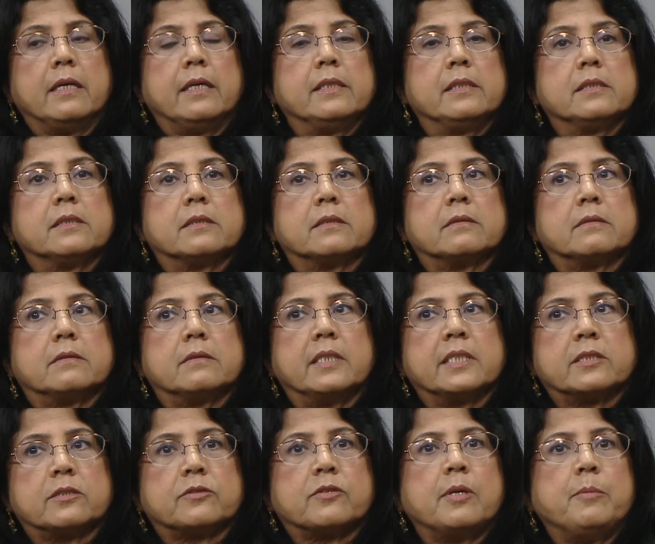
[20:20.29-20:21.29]
is
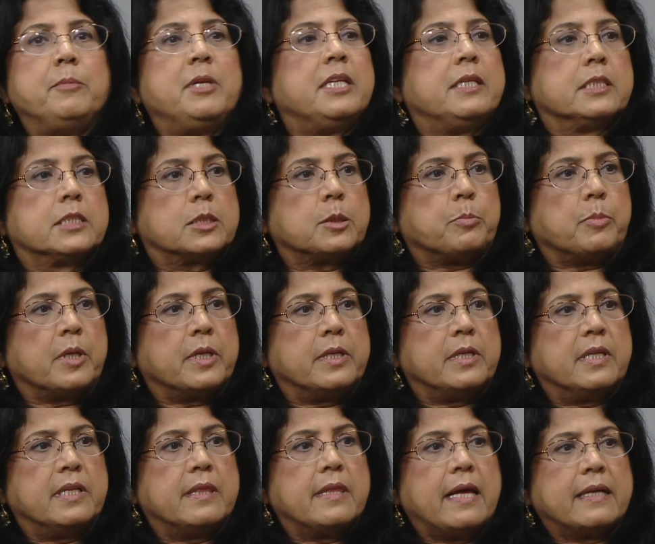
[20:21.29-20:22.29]
extremely
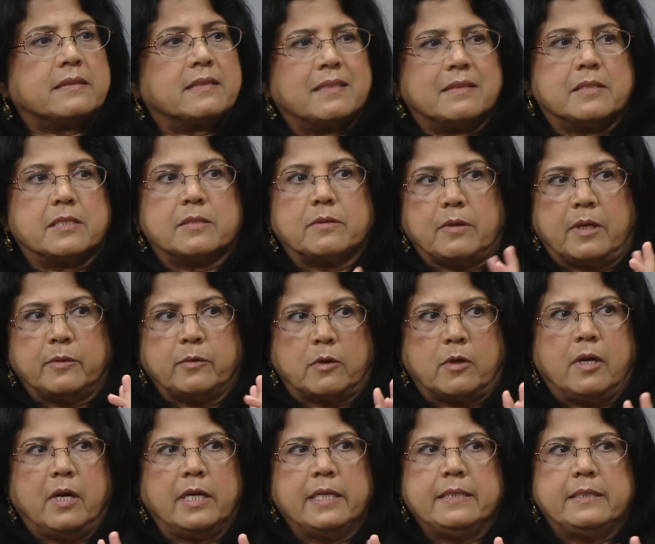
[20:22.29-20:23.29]
disciplined in that sense. I'd
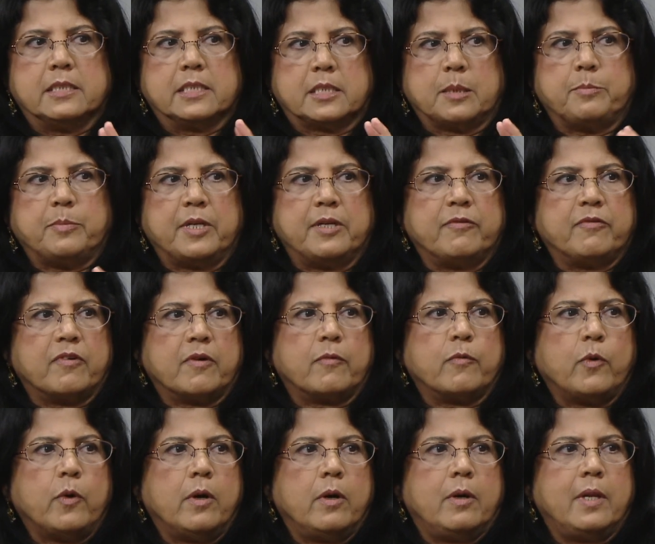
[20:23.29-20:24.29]
call it discipline
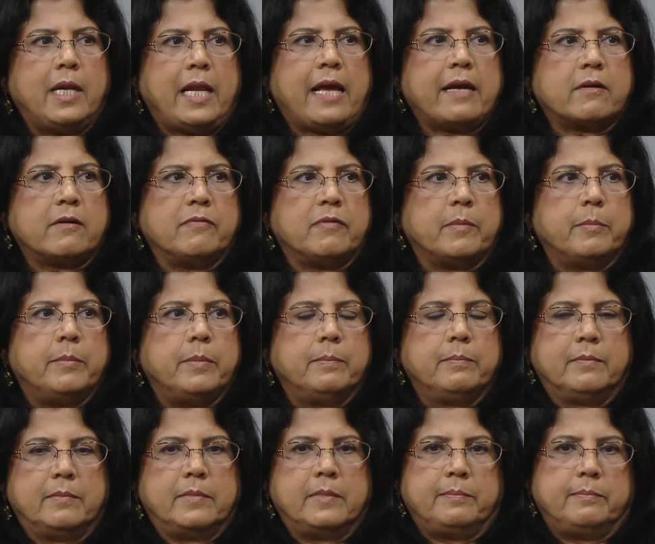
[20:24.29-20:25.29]
for lack of a
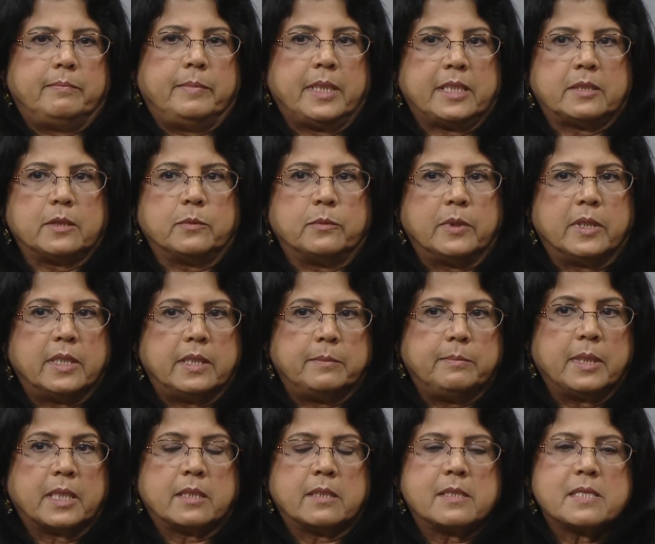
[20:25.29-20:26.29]
better word,
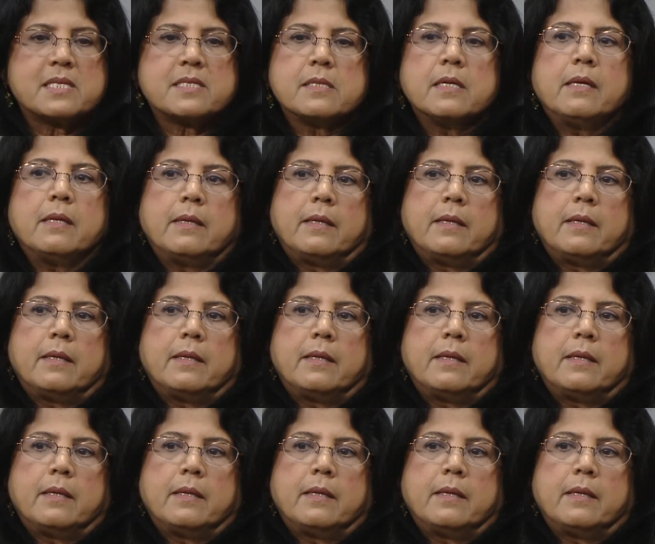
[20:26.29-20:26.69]
because